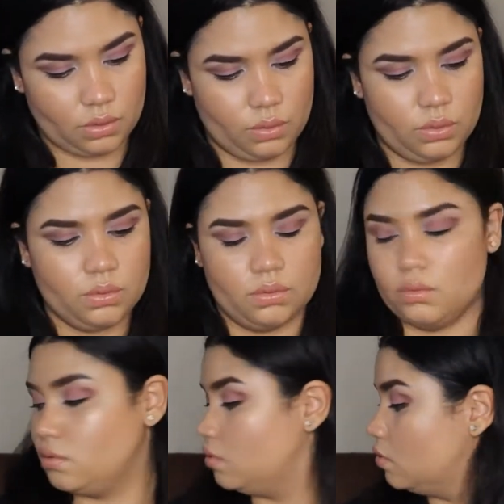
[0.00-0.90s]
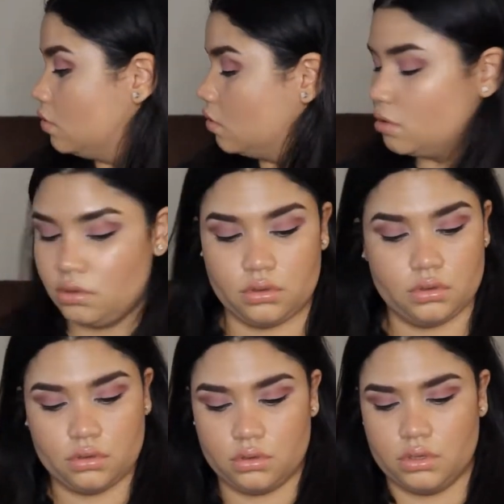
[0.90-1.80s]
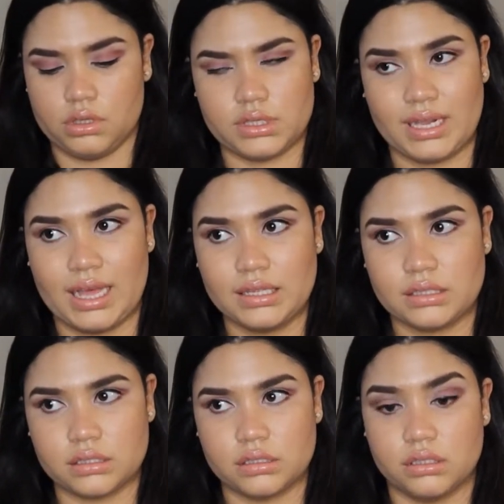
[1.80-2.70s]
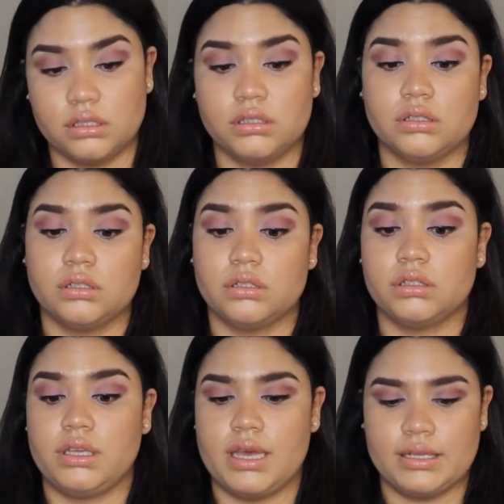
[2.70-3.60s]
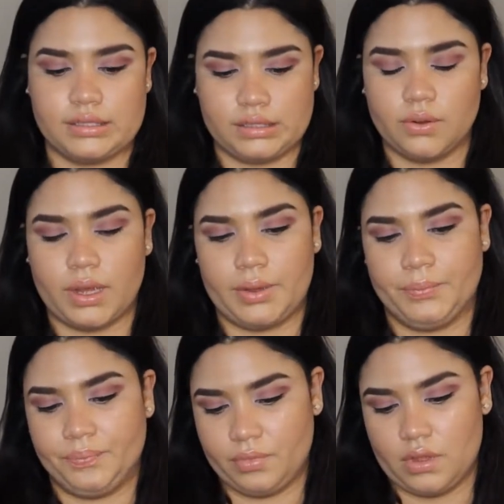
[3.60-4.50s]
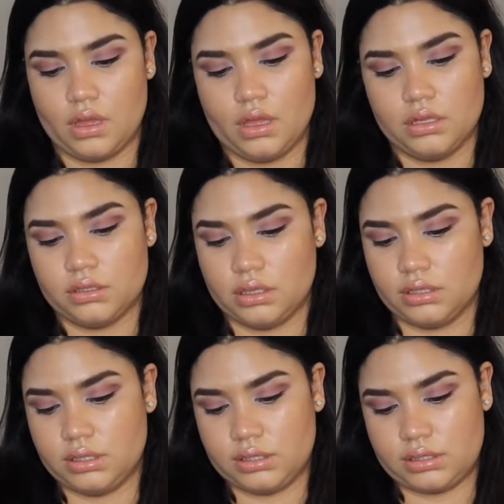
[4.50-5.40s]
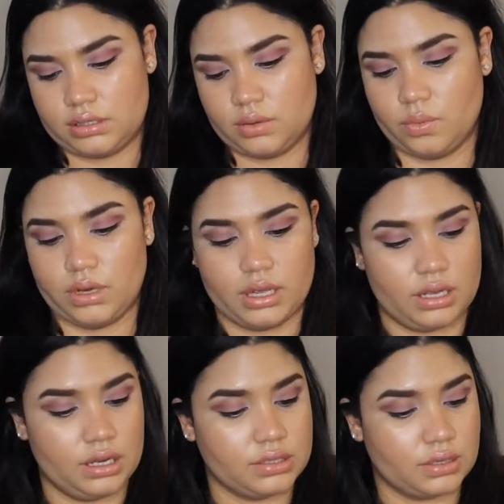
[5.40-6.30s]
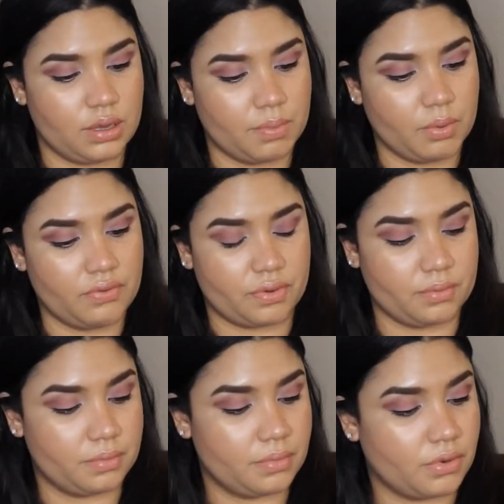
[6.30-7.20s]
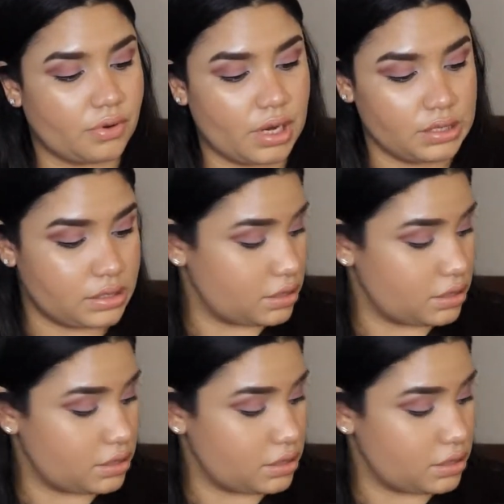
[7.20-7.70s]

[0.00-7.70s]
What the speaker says: Ooh. Is it glass? Oh yes, okay. So this is the one I need to keep away from Grace.